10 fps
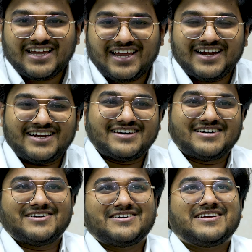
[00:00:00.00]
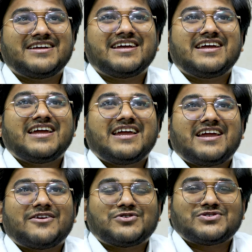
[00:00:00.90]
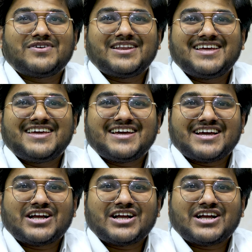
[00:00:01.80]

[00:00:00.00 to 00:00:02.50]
and it was very